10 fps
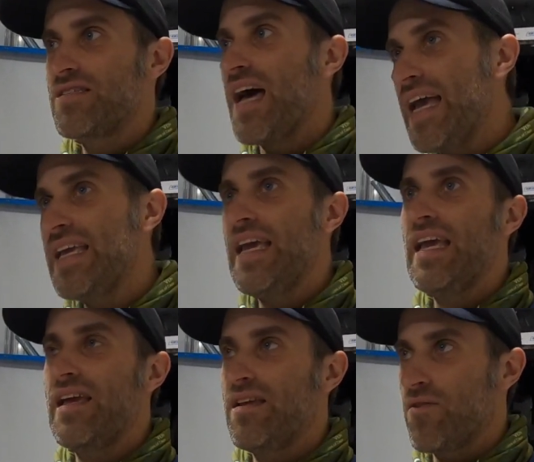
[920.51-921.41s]

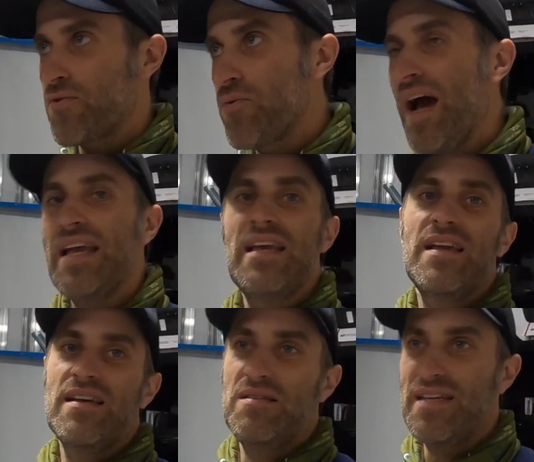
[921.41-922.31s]
hiking and through
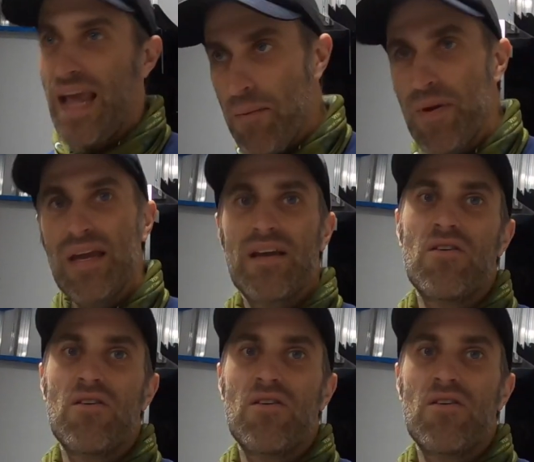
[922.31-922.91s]
hiking and camping